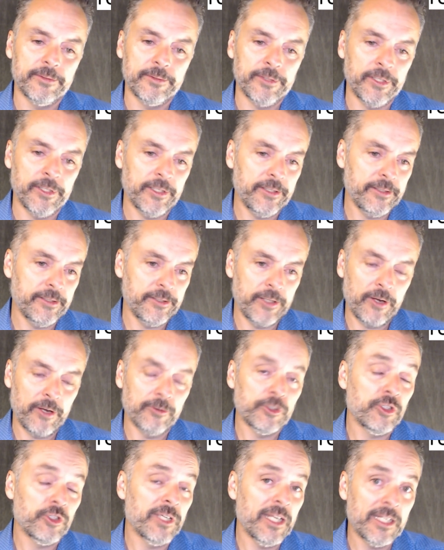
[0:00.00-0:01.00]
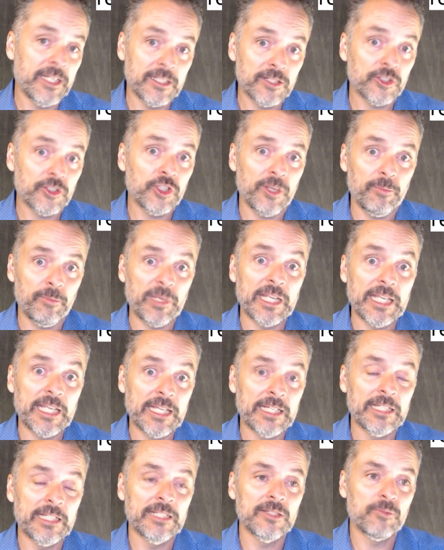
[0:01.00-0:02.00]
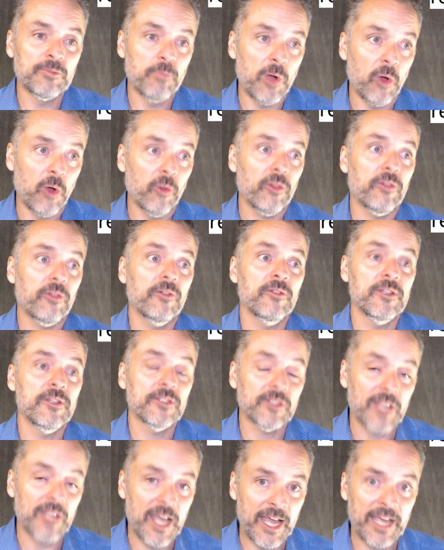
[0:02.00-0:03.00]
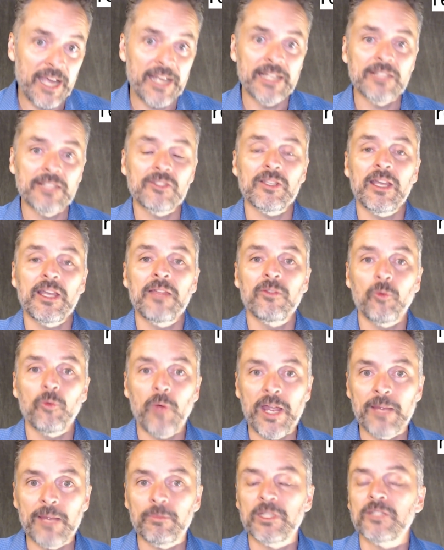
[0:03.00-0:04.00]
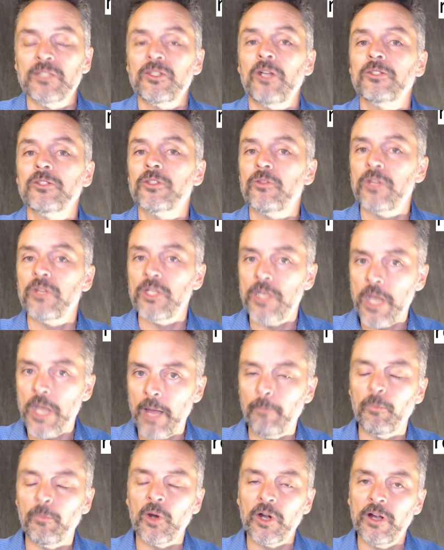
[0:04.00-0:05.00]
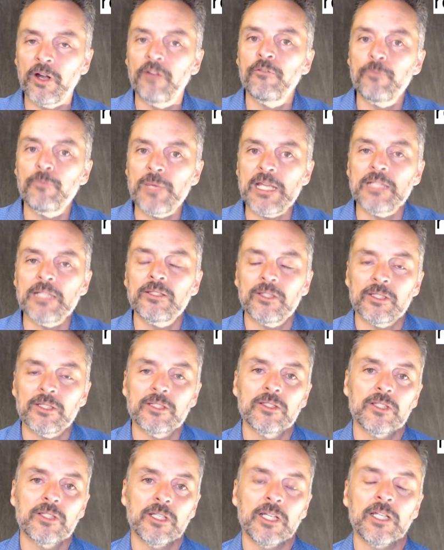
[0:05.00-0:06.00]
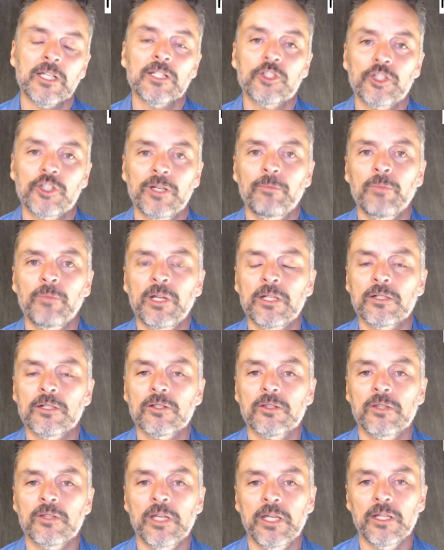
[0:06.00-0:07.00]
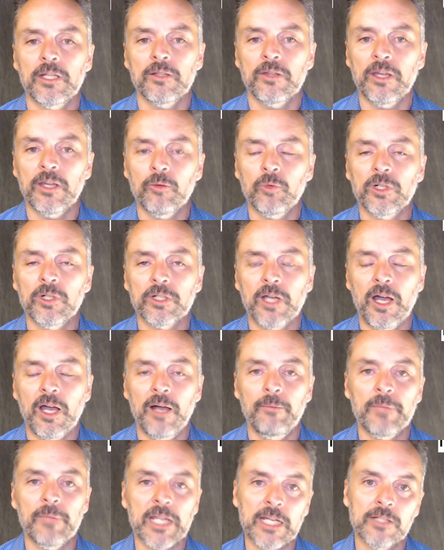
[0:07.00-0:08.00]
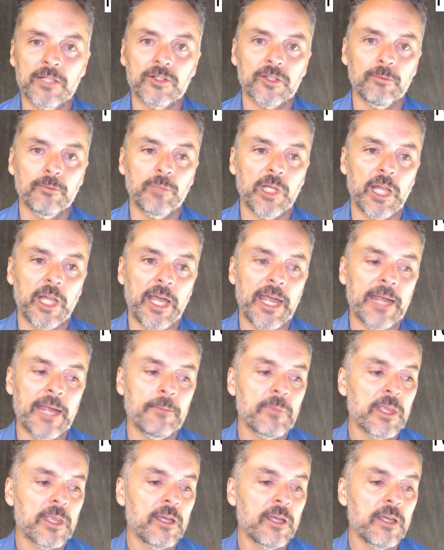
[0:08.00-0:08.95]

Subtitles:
you get into shipping, it is both the size and the weight, but it's also the number of pieces in a shipment that will come into play.